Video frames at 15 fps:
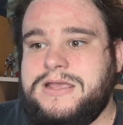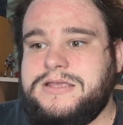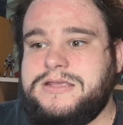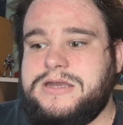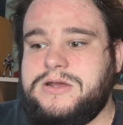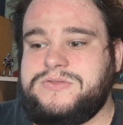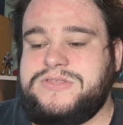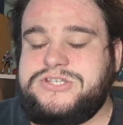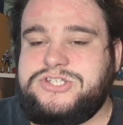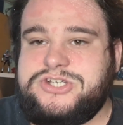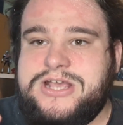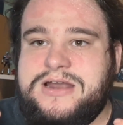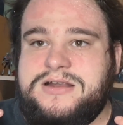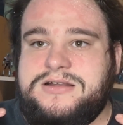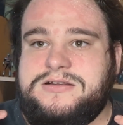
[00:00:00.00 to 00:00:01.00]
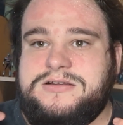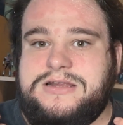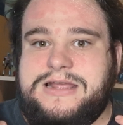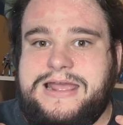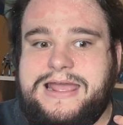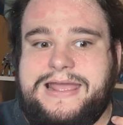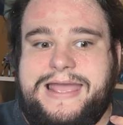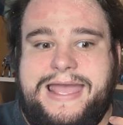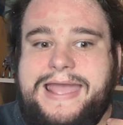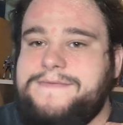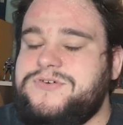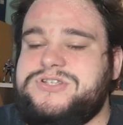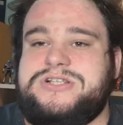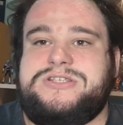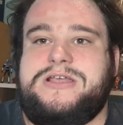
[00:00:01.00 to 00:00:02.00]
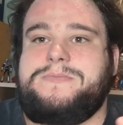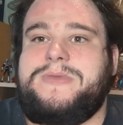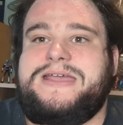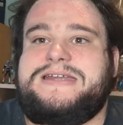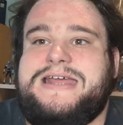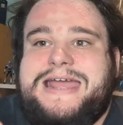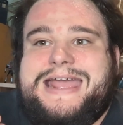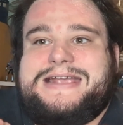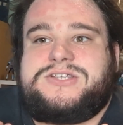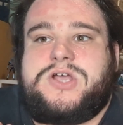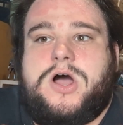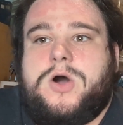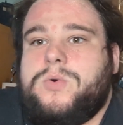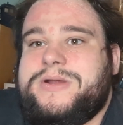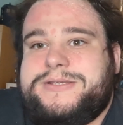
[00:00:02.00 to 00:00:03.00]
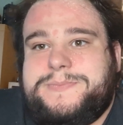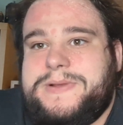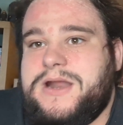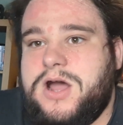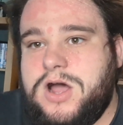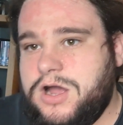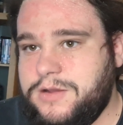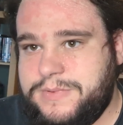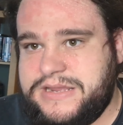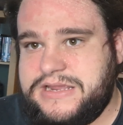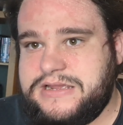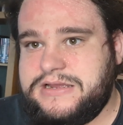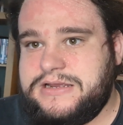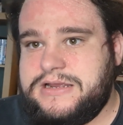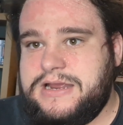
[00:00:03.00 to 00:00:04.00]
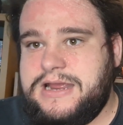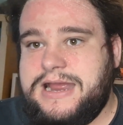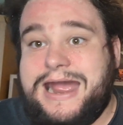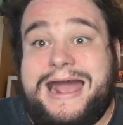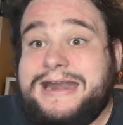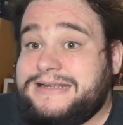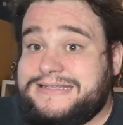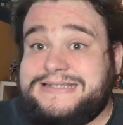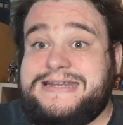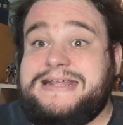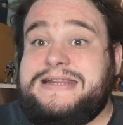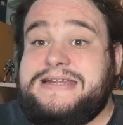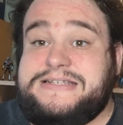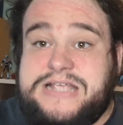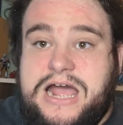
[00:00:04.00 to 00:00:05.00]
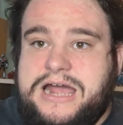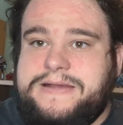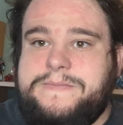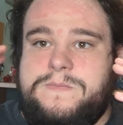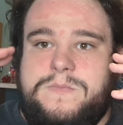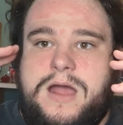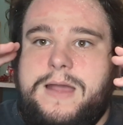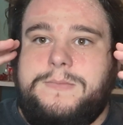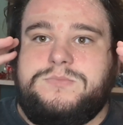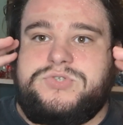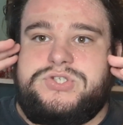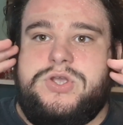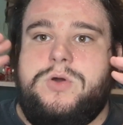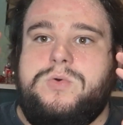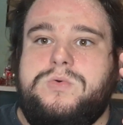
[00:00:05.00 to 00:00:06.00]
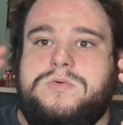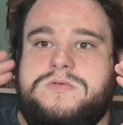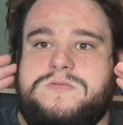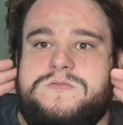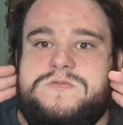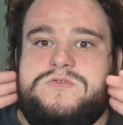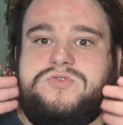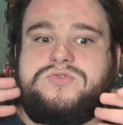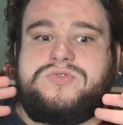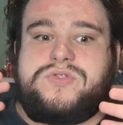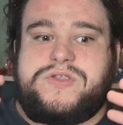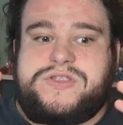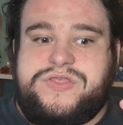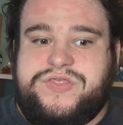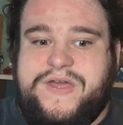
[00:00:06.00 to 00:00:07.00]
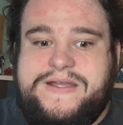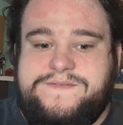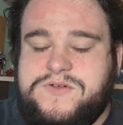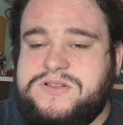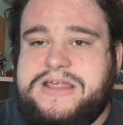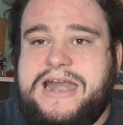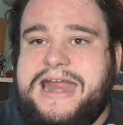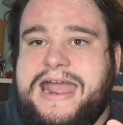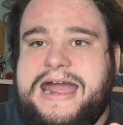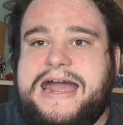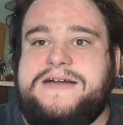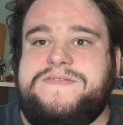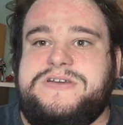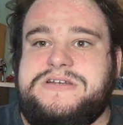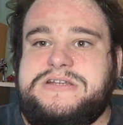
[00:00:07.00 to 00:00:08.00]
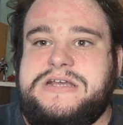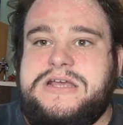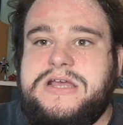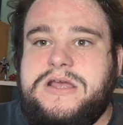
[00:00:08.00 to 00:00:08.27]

You know, this channel, ever since I made it, has always been a hobby. And it still is. I'm, I'm so thankful that I haven't